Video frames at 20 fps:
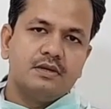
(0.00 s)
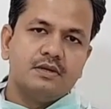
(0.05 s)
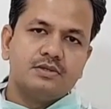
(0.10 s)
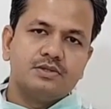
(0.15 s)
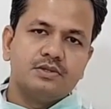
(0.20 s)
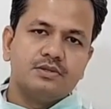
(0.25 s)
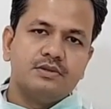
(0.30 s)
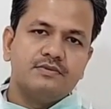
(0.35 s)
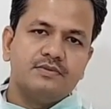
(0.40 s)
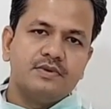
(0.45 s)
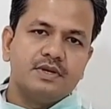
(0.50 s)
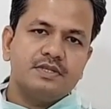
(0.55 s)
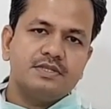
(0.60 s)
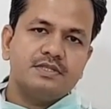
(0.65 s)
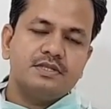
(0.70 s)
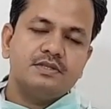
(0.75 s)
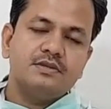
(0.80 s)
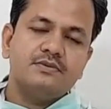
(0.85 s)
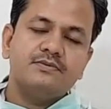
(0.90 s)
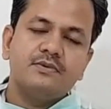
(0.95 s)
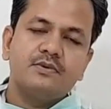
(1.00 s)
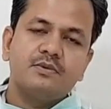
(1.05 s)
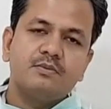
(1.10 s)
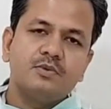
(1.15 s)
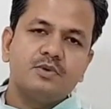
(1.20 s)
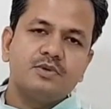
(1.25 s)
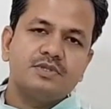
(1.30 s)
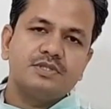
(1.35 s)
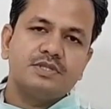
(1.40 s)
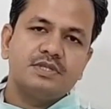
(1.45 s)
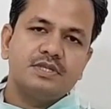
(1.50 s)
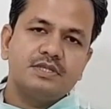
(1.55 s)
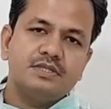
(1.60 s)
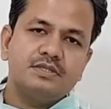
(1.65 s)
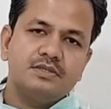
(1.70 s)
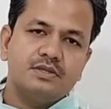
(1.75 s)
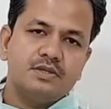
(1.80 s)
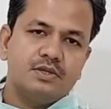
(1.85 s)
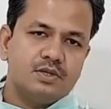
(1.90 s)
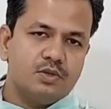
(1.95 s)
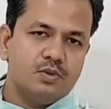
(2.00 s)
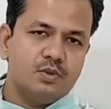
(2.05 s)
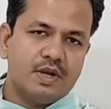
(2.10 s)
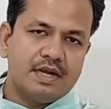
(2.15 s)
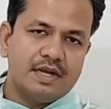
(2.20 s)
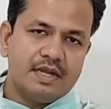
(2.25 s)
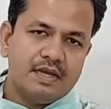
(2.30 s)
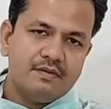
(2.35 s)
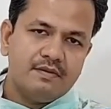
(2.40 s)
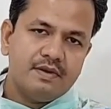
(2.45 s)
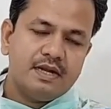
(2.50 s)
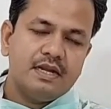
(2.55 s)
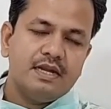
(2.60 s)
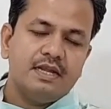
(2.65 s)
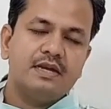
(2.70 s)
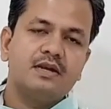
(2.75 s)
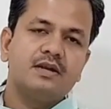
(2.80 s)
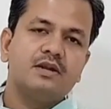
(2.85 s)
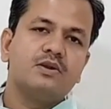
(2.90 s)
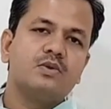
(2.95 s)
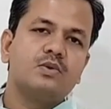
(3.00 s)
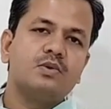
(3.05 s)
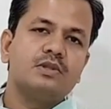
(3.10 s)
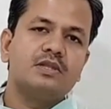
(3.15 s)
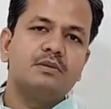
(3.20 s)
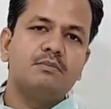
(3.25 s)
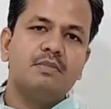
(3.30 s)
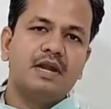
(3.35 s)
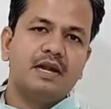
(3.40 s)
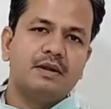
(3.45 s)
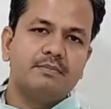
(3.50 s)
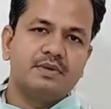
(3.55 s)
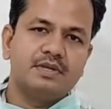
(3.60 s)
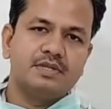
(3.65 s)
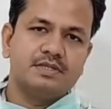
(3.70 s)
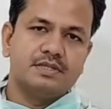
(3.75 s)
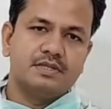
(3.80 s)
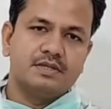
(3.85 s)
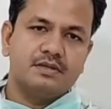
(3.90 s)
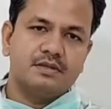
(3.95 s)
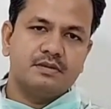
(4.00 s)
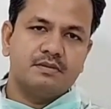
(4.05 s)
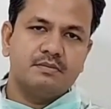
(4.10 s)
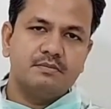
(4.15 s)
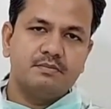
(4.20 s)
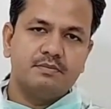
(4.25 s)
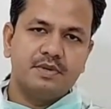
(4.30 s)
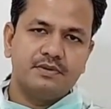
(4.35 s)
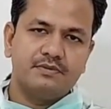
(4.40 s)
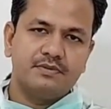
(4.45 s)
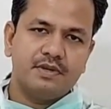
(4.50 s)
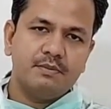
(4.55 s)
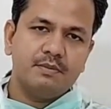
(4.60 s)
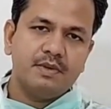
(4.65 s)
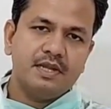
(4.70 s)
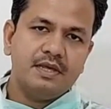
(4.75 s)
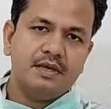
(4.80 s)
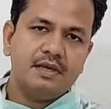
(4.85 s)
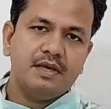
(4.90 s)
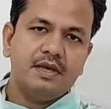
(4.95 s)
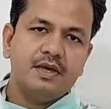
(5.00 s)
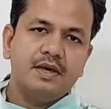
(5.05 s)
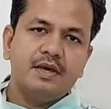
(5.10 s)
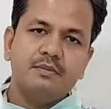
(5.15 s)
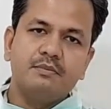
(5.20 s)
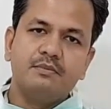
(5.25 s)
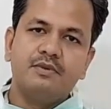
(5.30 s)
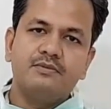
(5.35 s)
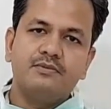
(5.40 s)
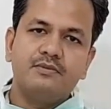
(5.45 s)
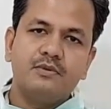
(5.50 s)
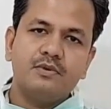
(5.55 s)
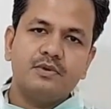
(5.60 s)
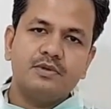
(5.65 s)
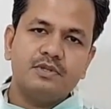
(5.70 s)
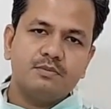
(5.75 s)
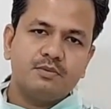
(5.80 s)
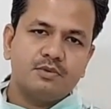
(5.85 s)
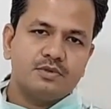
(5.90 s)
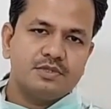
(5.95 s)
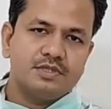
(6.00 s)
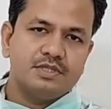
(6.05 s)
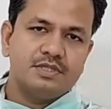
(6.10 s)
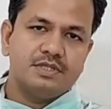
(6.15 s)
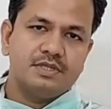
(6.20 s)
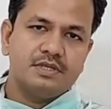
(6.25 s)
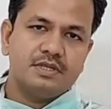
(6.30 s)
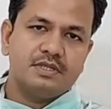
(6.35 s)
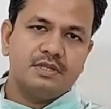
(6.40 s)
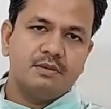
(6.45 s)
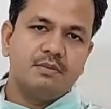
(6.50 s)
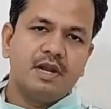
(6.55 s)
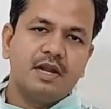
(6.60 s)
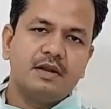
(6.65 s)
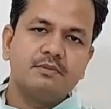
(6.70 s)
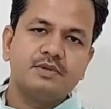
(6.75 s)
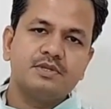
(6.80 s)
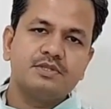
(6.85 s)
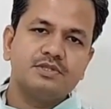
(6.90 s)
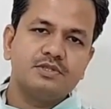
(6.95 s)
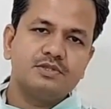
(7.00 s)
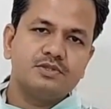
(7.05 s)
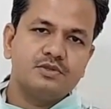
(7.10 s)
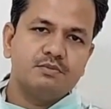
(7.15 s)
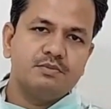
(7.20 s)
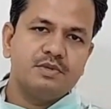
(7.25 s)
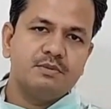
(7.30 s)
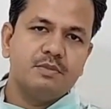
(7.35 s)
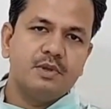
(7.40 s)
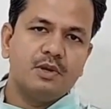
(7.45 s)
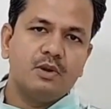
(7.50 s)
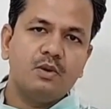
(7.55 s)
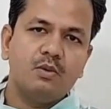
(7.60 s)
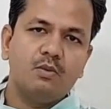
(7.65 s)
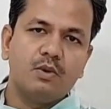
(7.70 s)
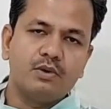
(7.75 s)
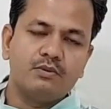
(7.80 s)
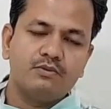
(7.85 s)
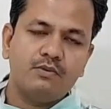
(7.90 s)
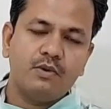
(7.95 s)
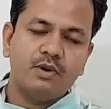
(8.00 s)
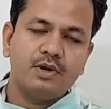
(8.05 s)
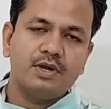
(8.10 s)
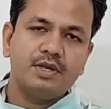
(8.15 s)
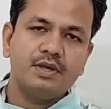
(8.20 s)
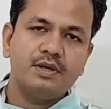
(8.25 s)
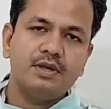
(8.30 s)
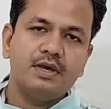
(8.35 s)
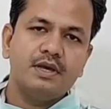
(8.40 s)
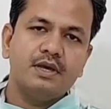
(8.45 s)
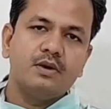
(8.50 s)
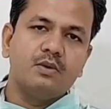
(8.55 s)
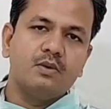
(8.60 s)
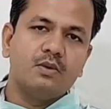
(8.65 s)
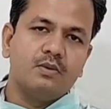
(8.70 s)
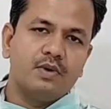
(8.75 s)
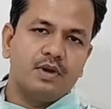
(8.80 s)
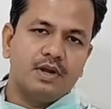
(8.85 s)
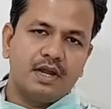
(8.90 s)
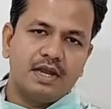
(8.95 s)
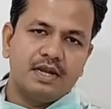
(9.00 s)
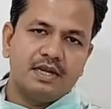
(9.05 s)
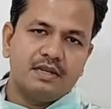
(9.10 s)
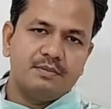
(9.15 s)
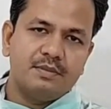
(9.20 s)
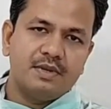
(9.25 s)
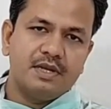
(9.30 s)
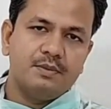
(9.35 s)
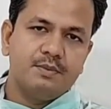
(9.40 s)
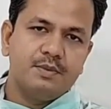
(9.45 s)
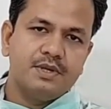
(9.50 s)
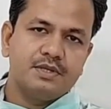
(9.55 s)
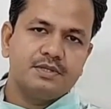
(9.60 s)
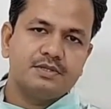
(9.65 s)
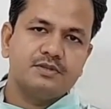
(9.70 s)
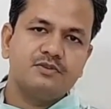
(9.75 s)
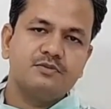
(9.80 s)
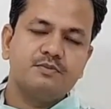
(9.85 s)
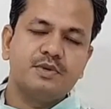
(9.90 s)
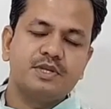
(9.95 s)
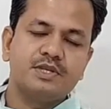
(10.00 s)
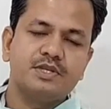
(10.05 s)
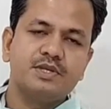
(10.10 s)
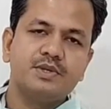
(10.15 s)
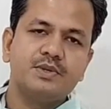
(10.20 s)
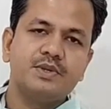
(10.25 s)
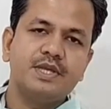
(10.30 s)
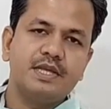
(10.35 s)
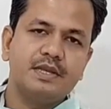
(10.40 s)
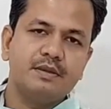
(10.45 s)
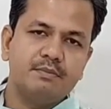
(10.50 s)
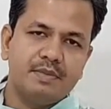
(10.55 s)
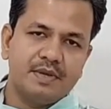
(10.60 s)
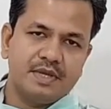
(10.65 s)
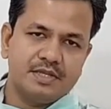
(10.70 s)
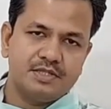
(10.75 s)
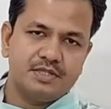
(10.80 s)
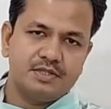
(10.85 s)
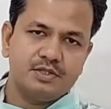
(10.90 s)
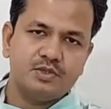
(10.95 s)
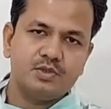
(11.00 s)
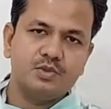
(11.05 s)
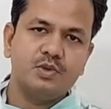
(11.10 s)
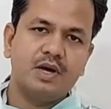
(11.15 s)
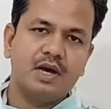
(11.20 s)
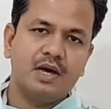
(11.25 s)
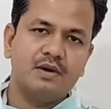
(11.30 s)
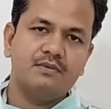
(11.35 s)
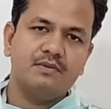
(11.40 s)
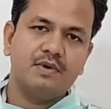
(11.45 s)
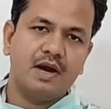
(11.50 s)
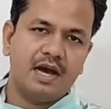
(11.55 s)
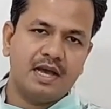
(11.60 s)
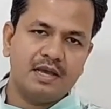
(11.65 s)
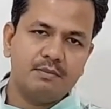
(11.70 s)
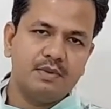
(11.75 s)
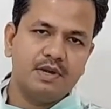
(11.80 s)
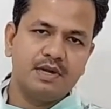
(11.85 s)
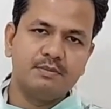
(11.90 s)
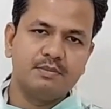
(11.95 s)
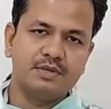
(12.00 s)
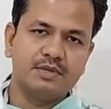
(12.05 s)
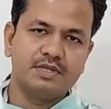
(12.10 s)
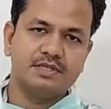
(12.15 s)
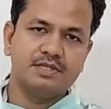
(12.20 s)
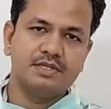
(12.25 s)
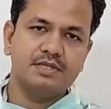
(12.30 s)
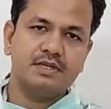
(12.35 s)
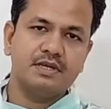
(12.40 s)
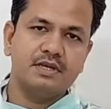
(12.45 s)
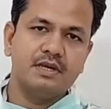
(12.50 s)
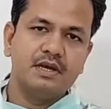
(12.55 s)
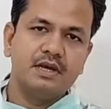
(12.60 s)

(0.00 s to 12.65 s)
So the first and the foremost is to adequately control the blood pressure. Preferably before the procedure, the blood pressure should be below 140 over 90 millimeters of mercury in patients who have high blood pressure.